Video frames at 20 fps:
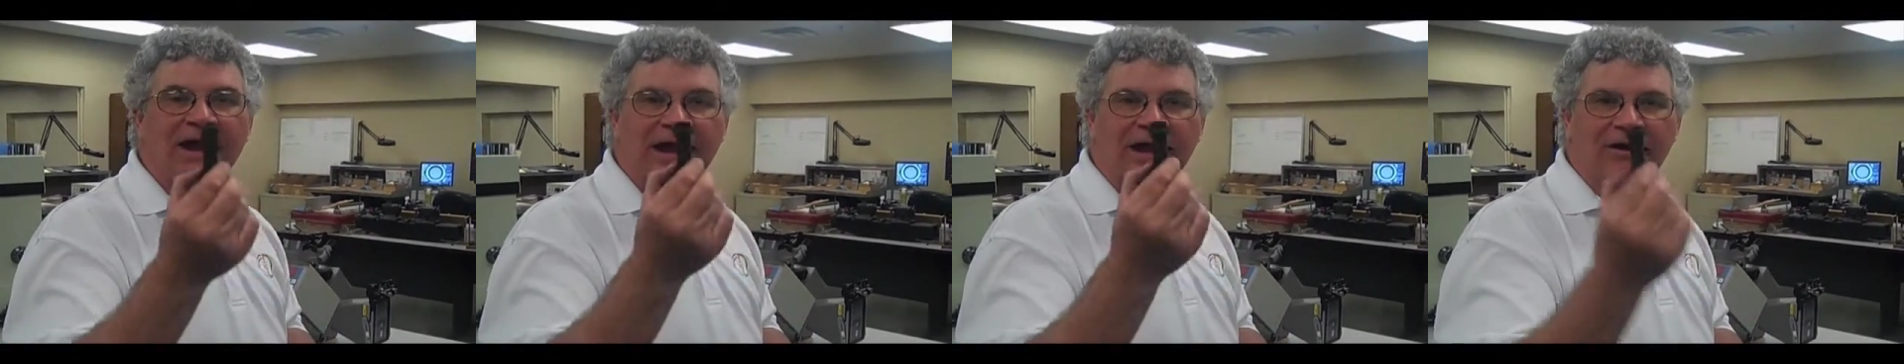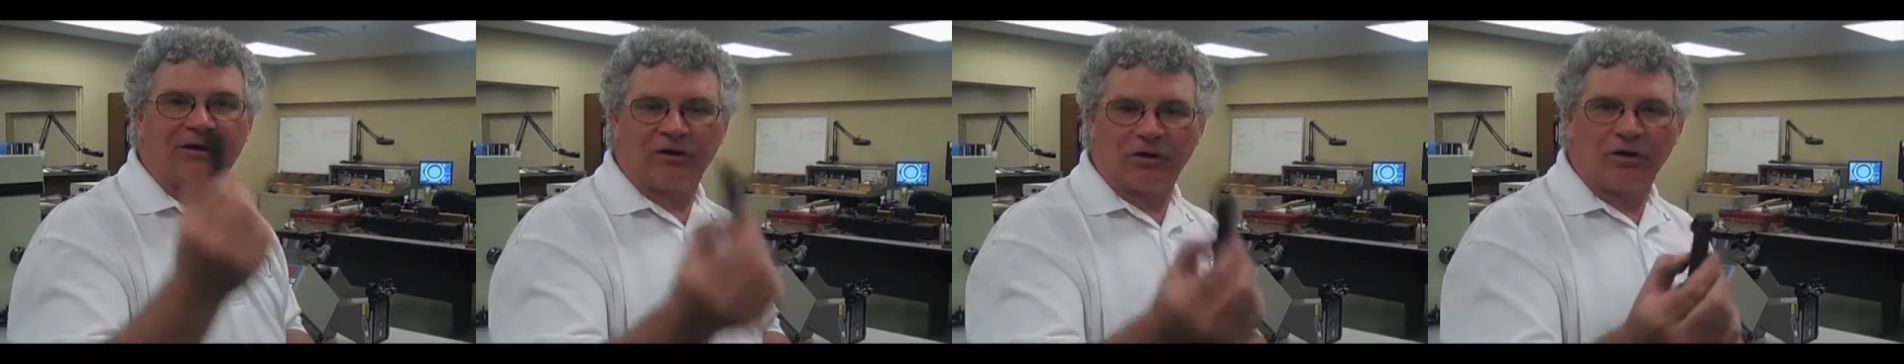
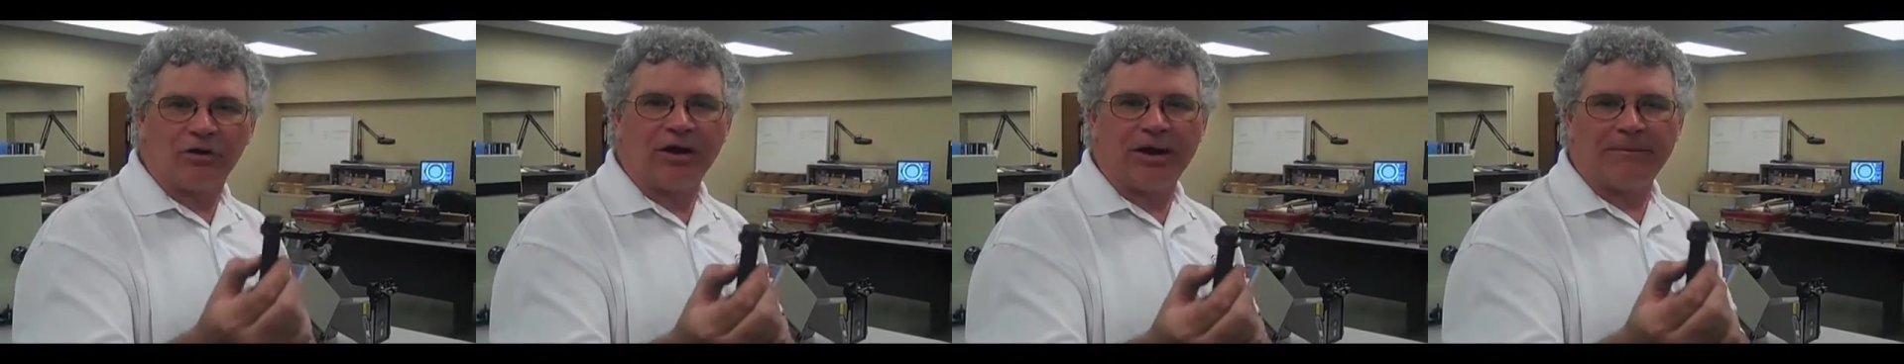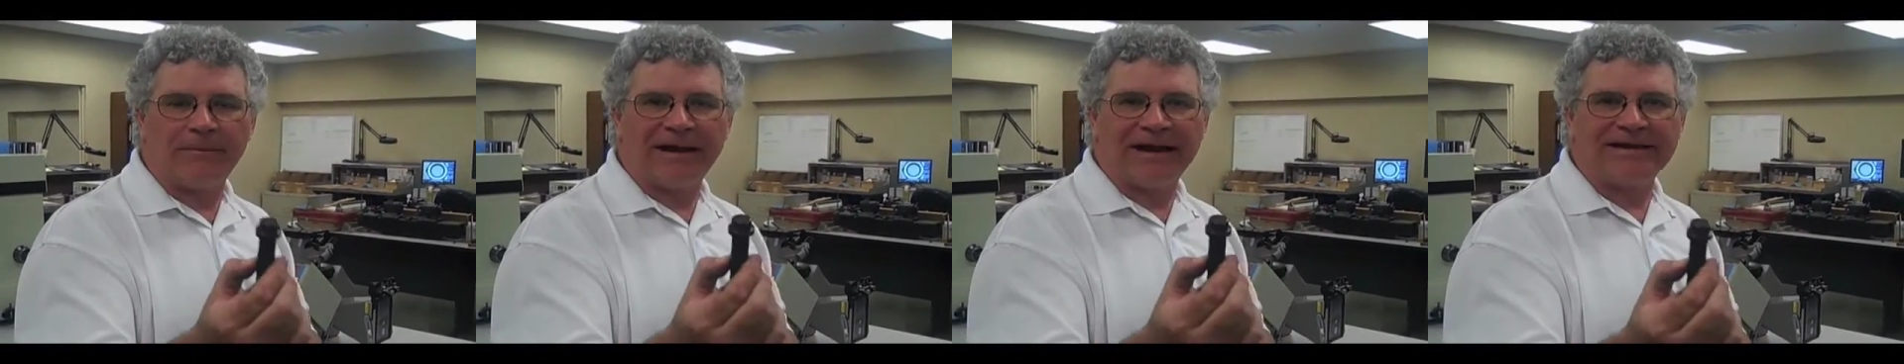It'll
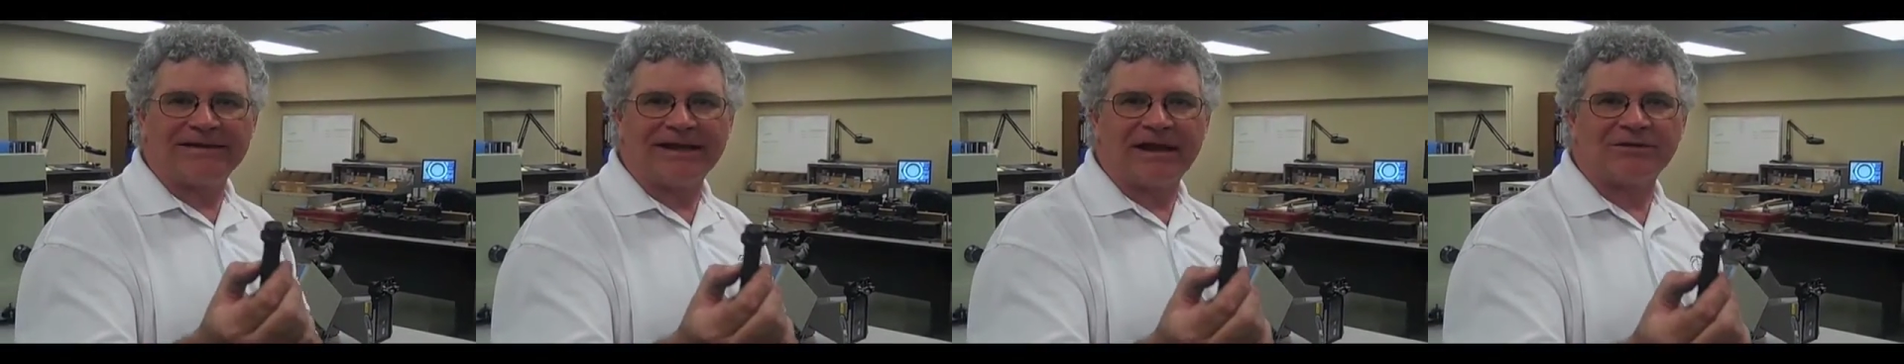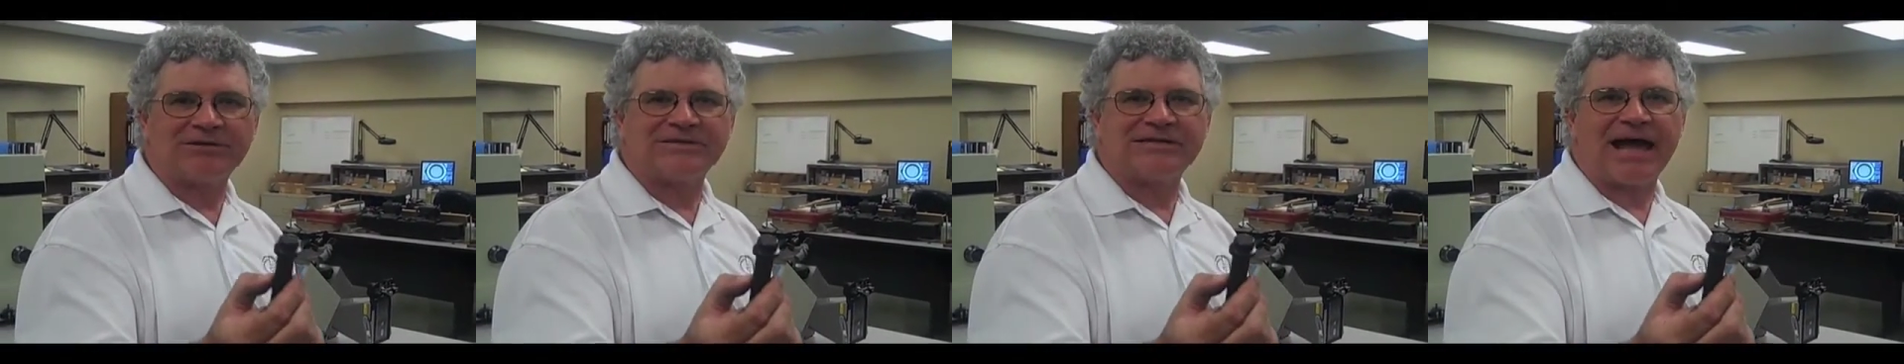eliminate
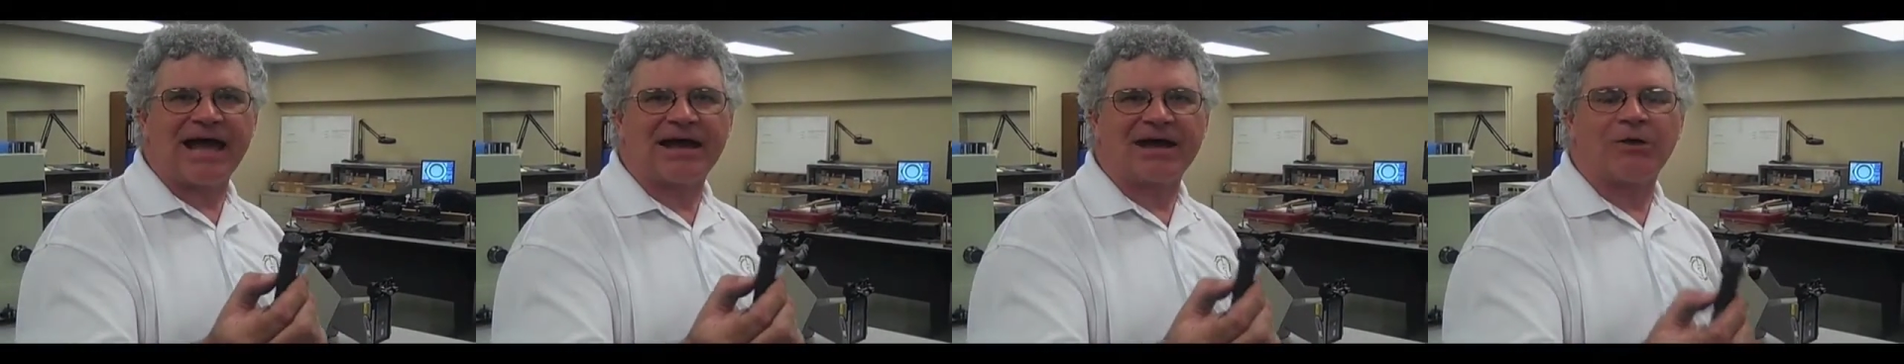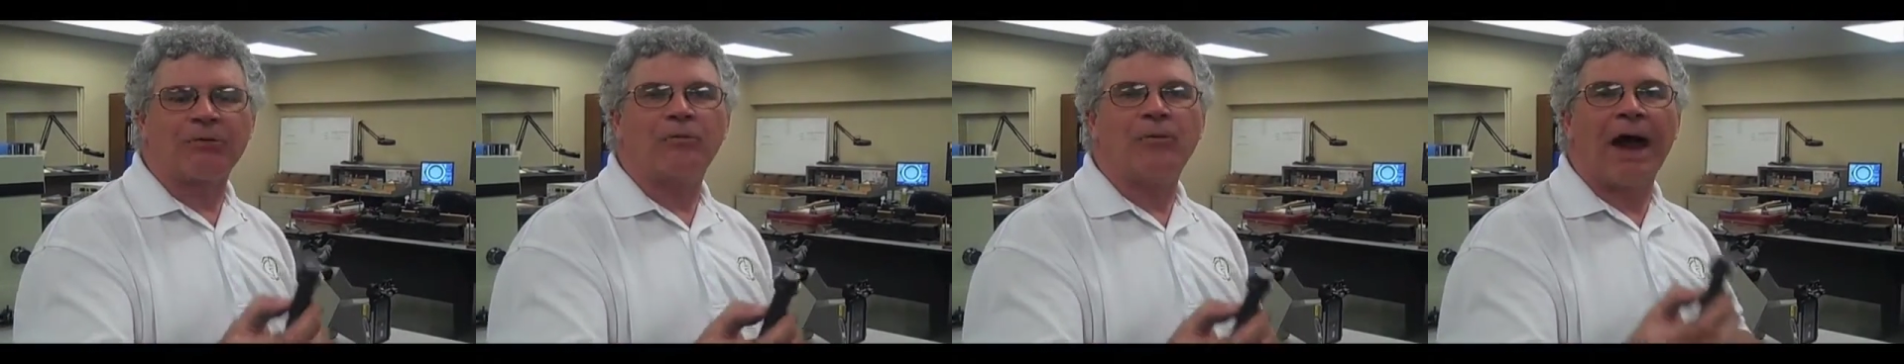that
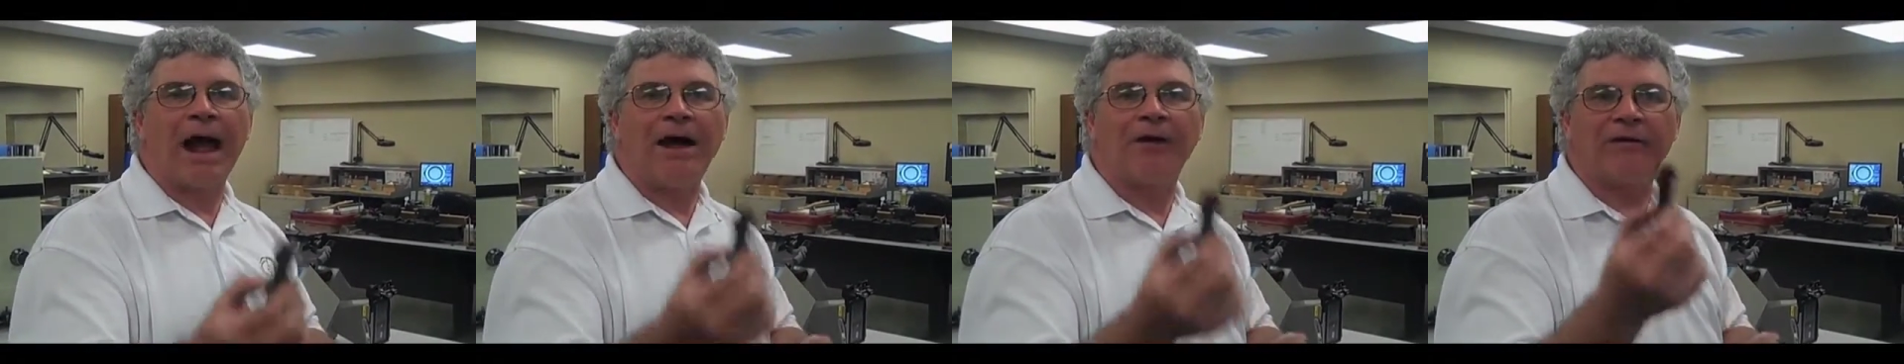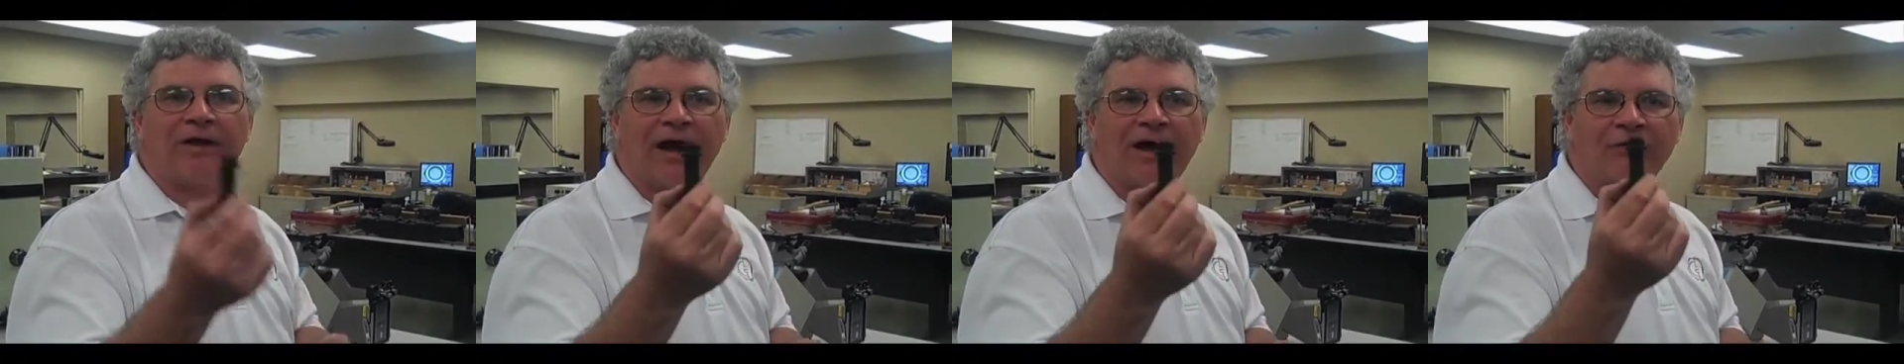socket
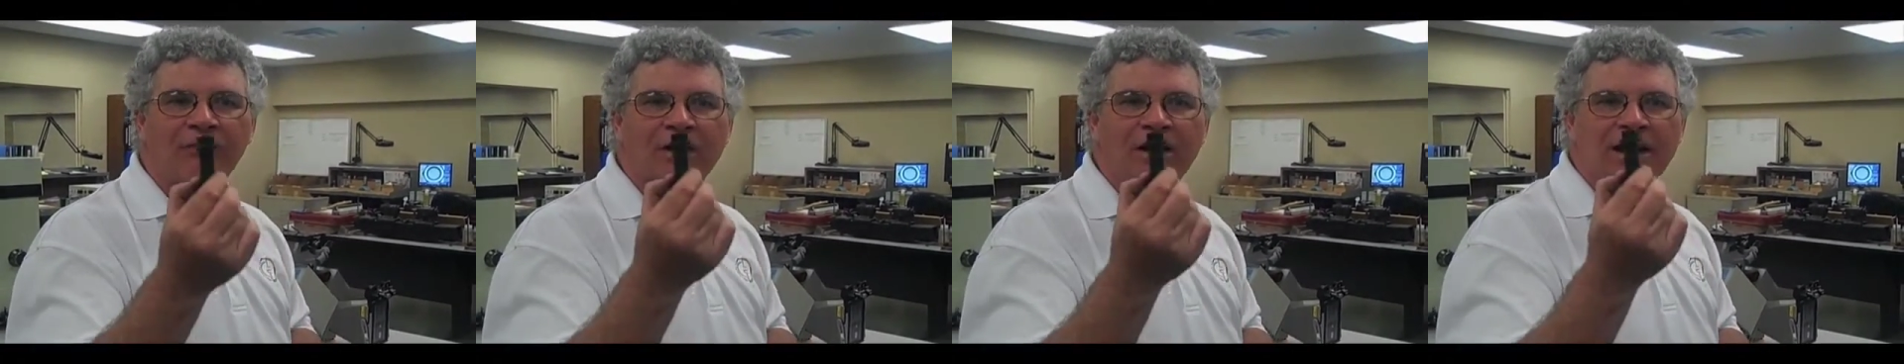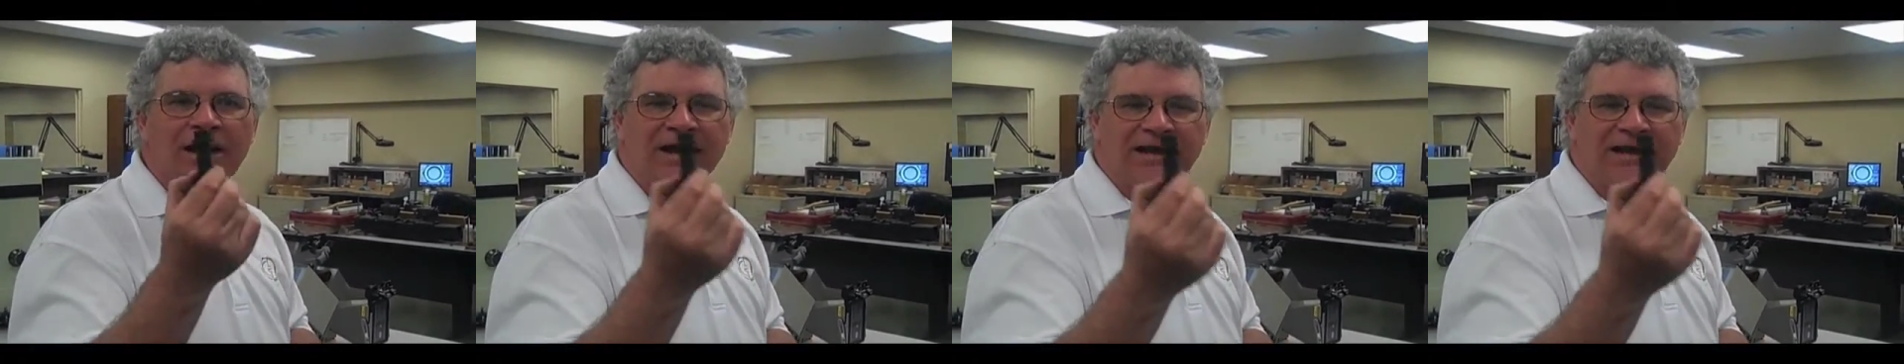round out,